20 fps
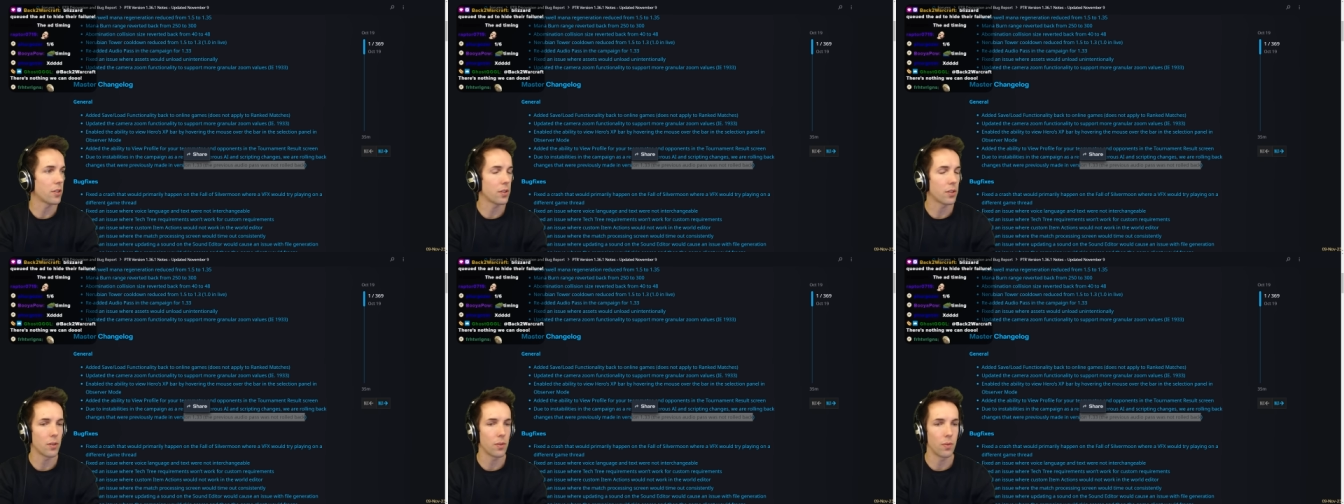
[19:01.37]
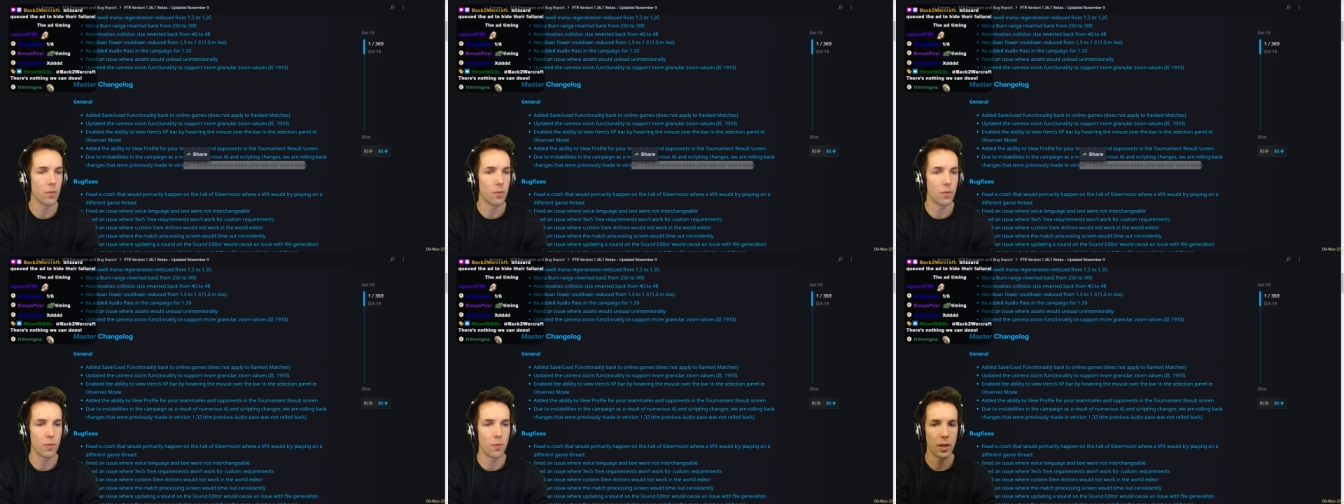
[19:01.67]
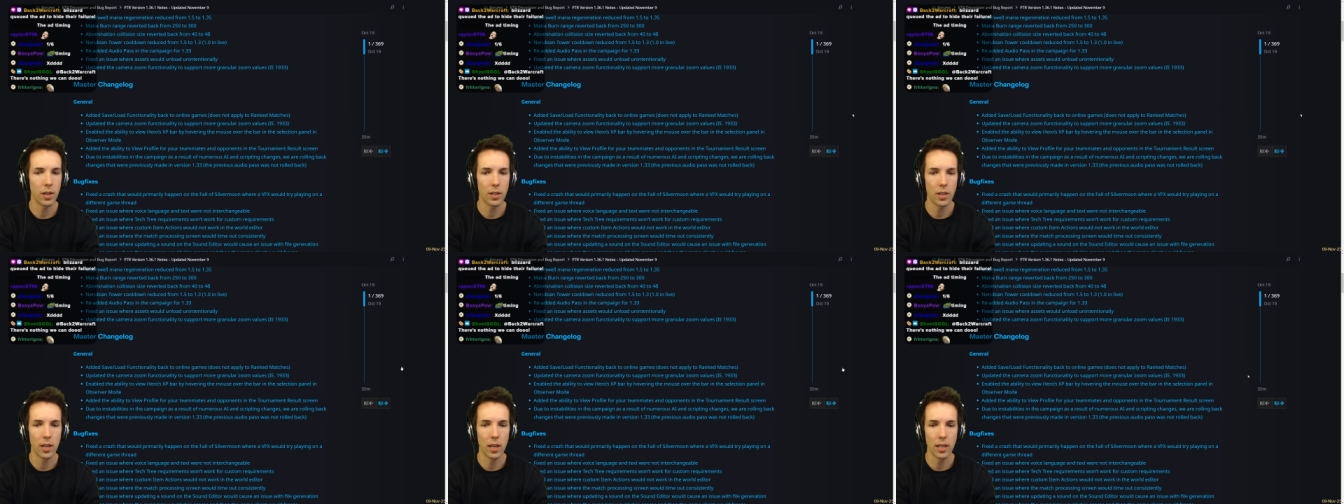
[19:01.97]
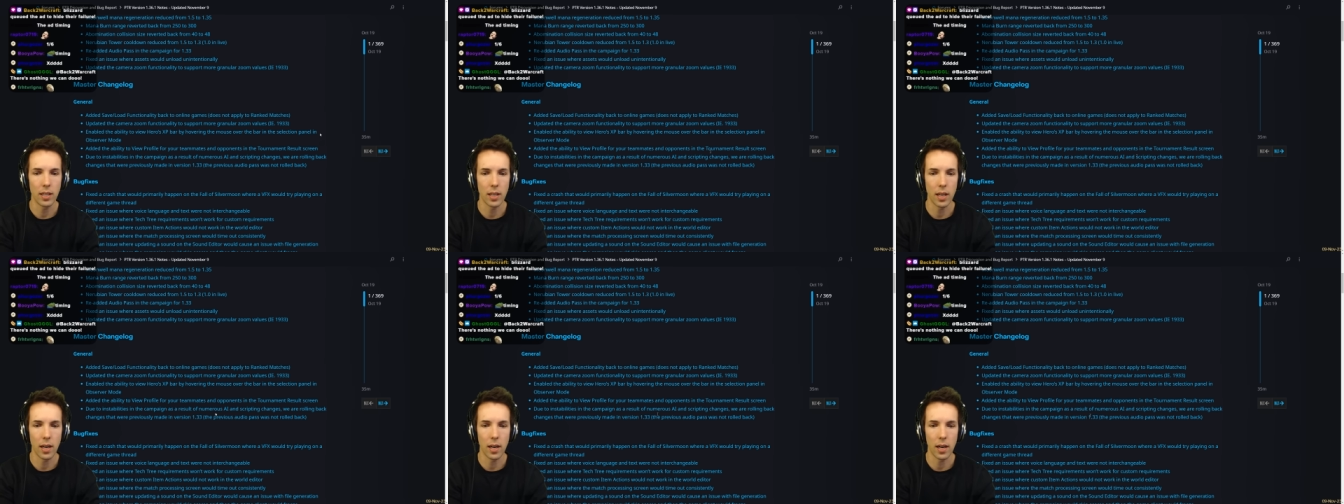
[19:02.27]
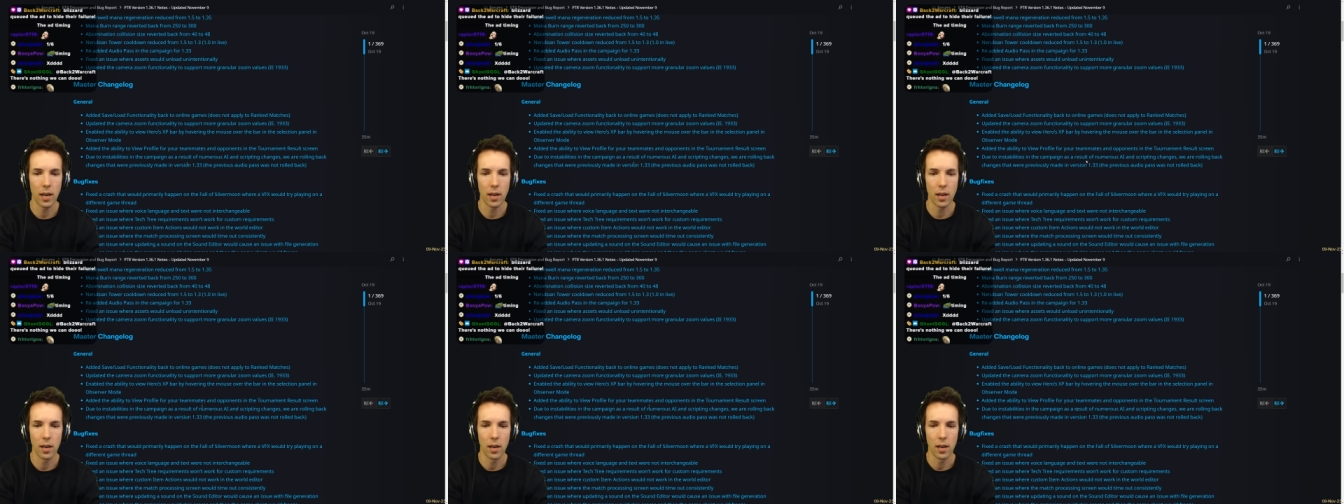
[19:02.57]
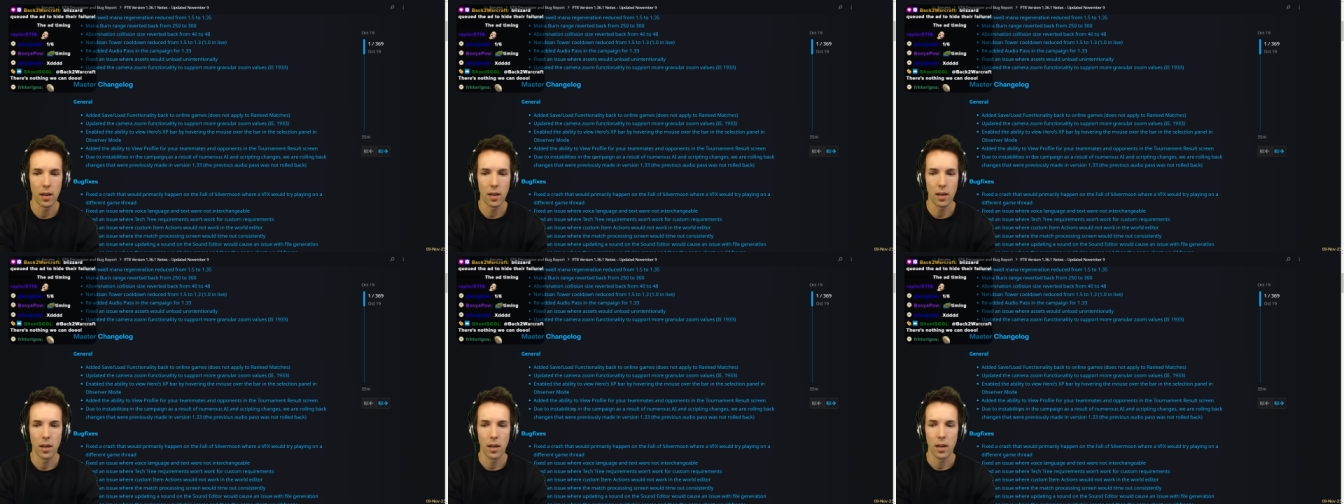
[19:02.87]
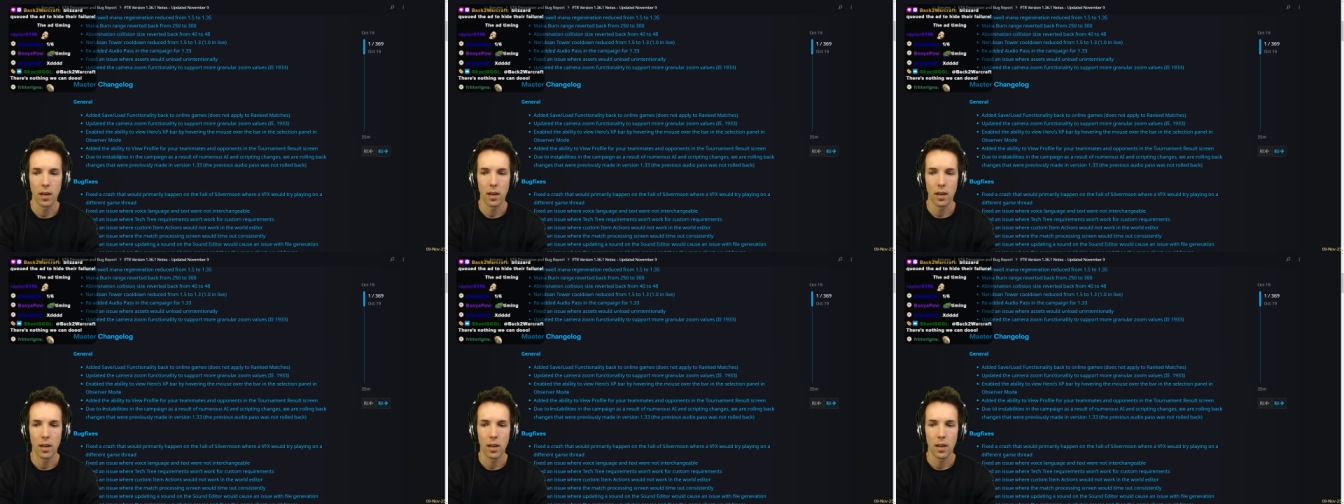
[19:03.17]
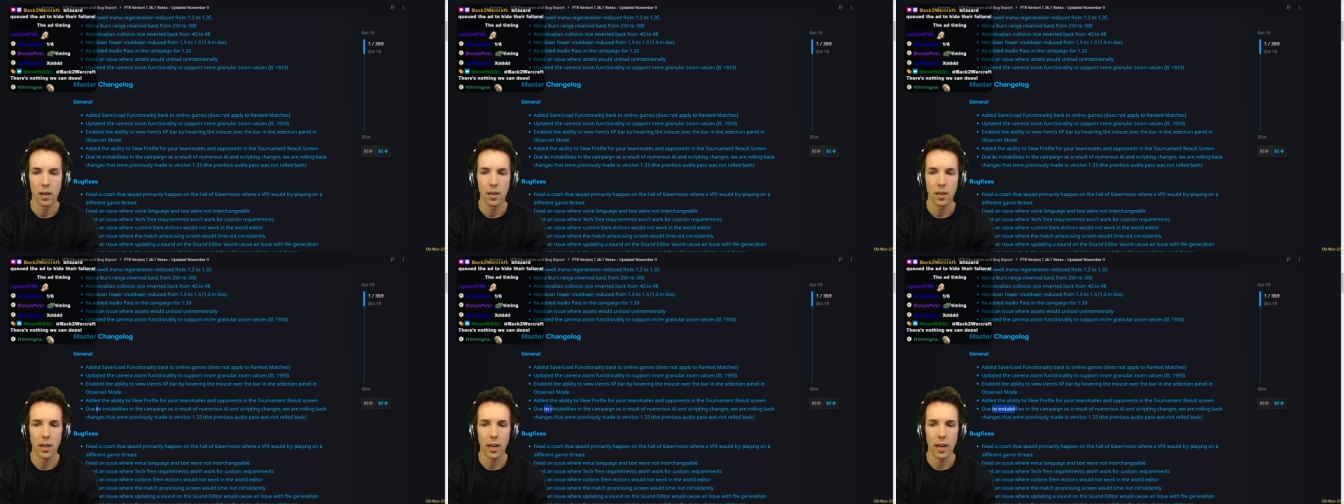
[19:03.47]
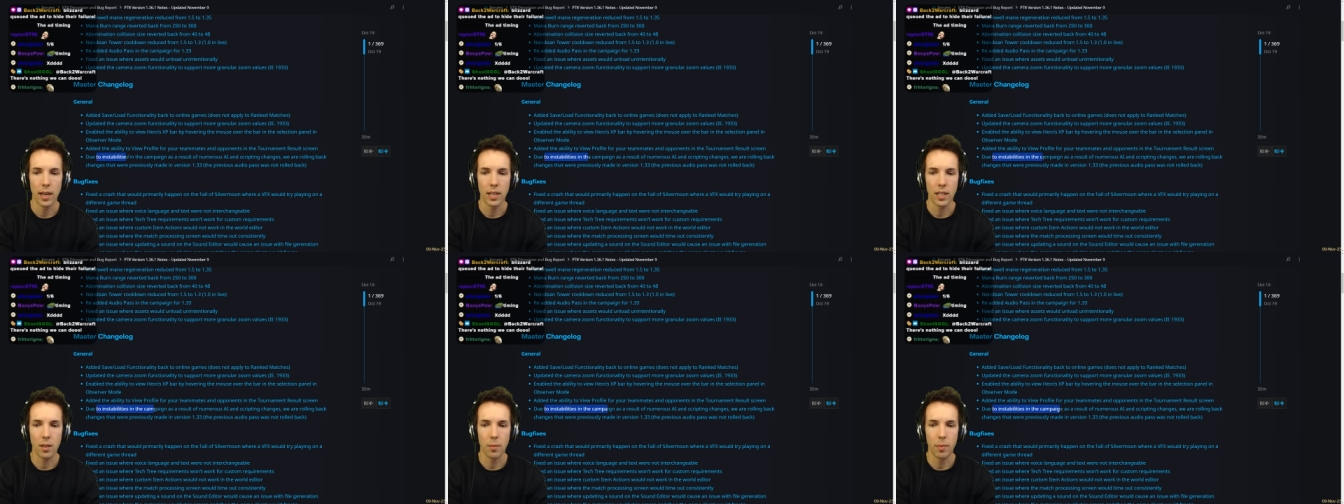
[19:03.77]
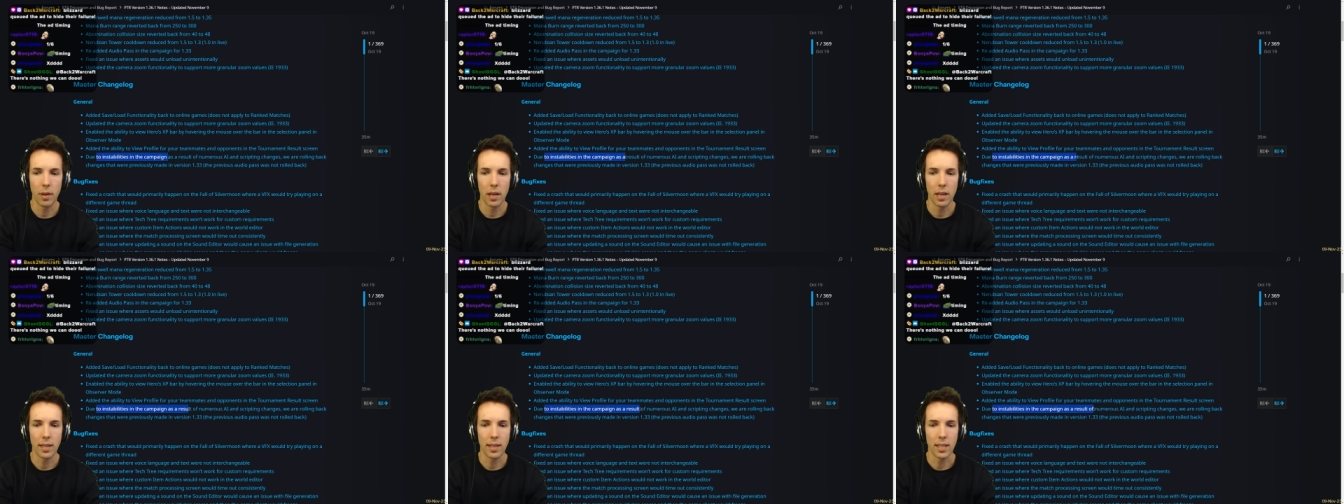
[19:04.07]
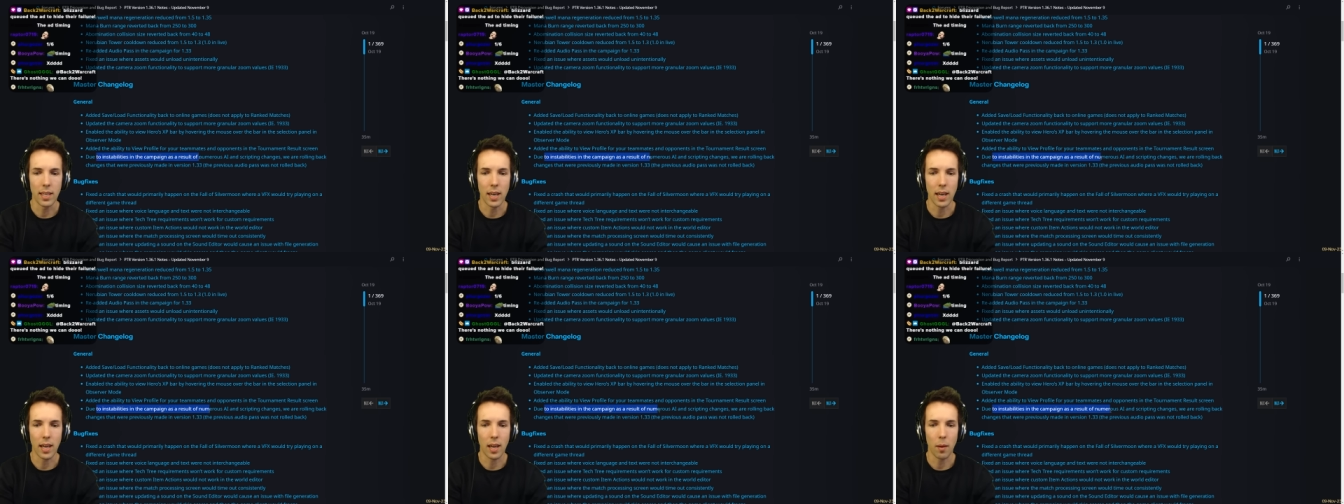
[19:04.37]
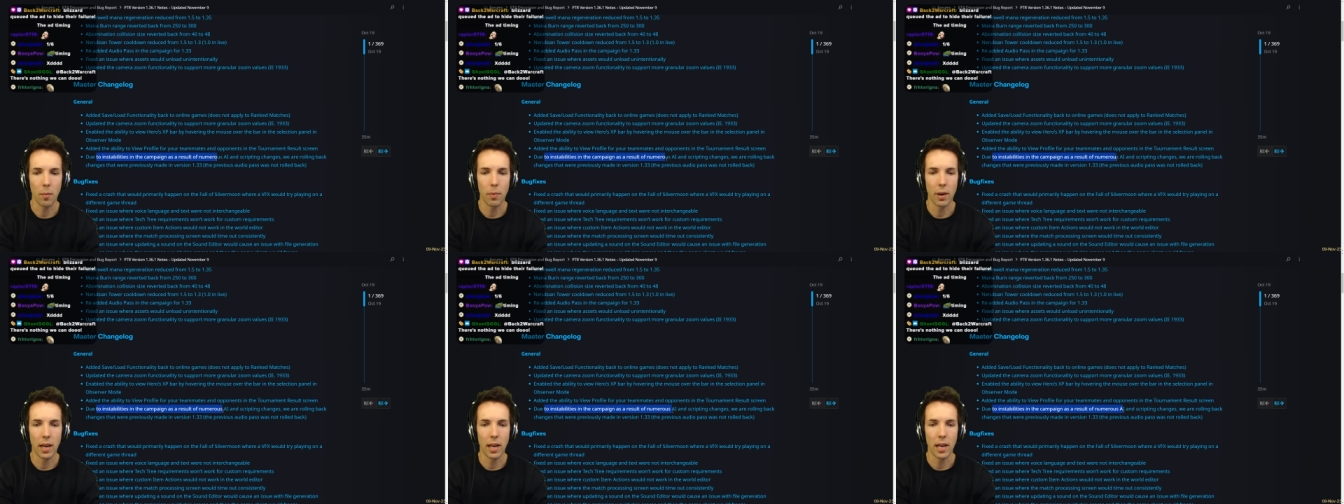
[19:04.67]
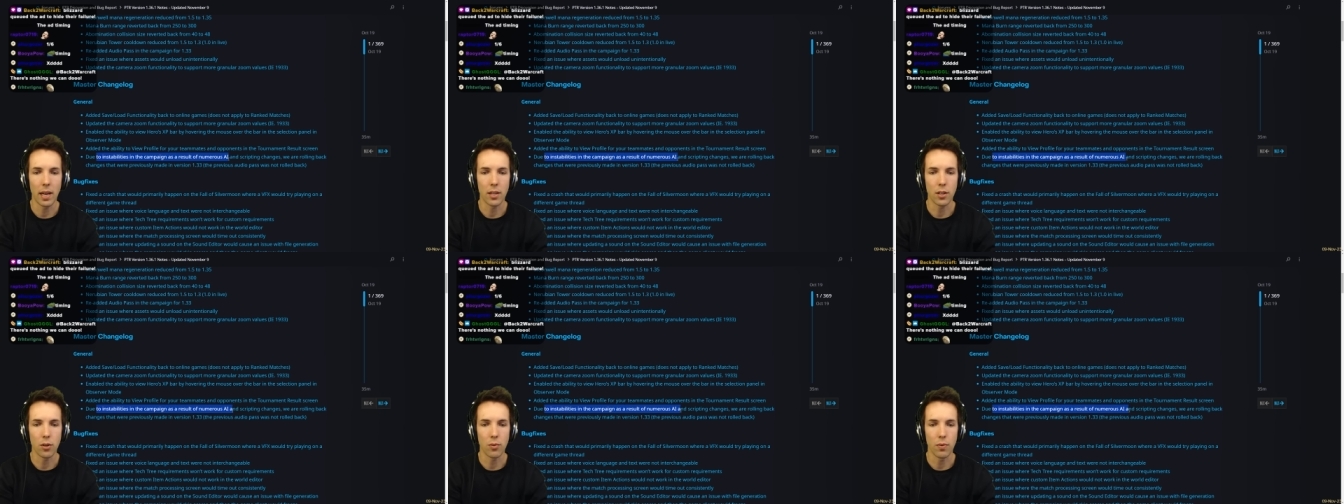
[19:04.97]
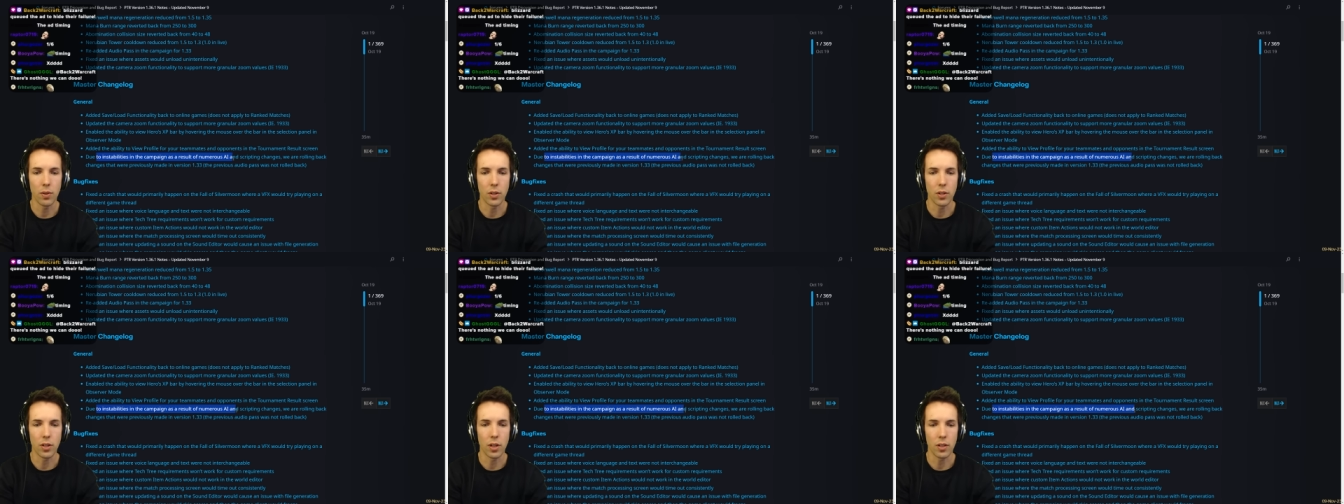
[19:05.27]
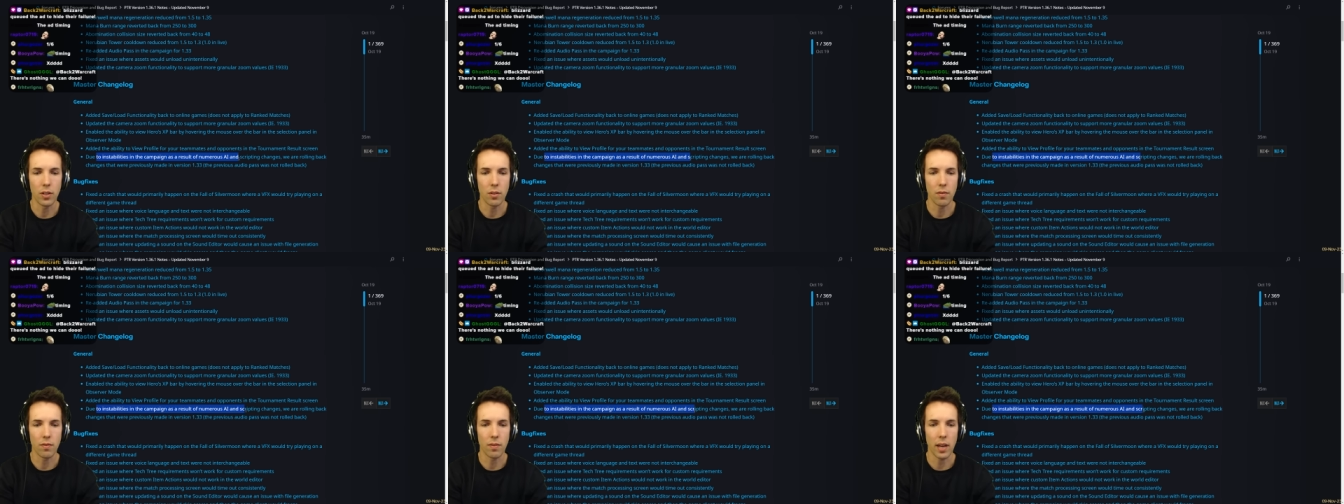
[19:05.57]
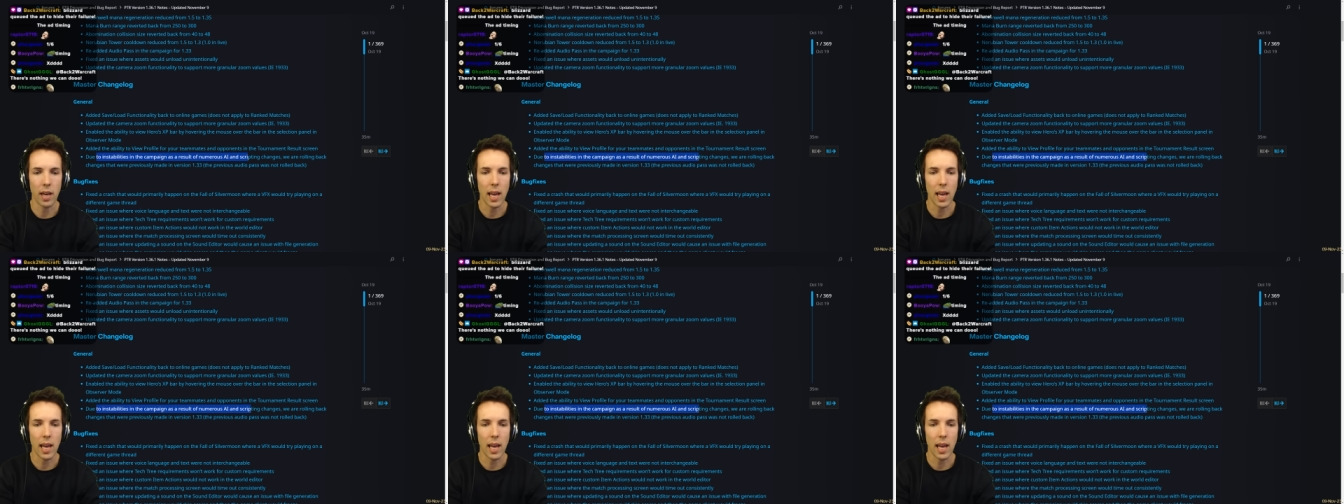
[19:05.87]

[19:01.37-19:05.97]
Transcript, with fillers: So what is listed here? The instabilities in the campaign as a result of